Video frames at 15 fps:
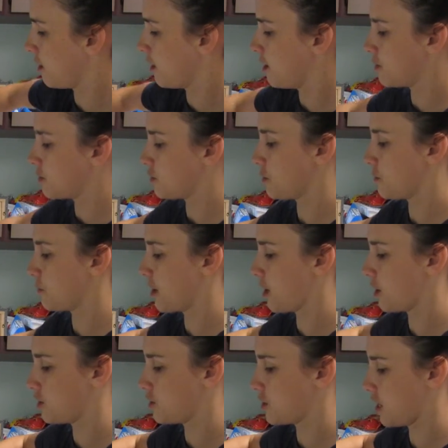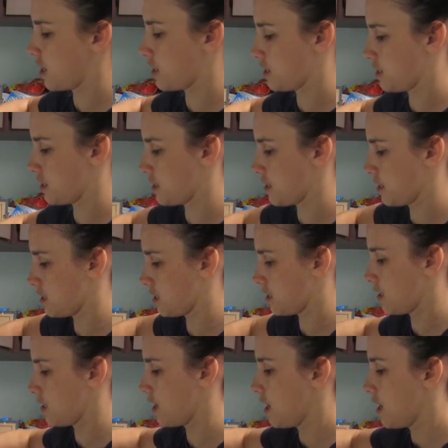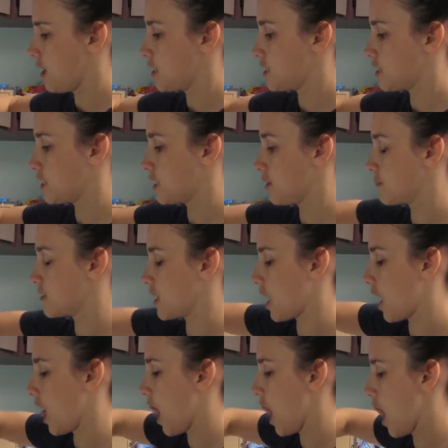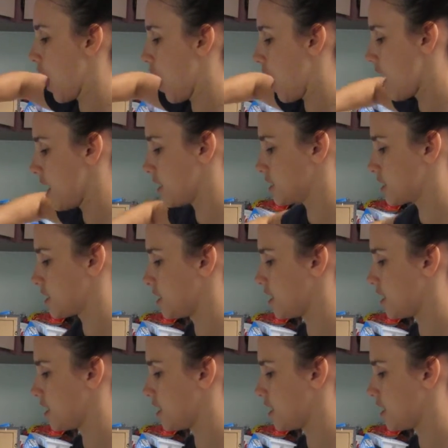I do apologize that this seems like a lot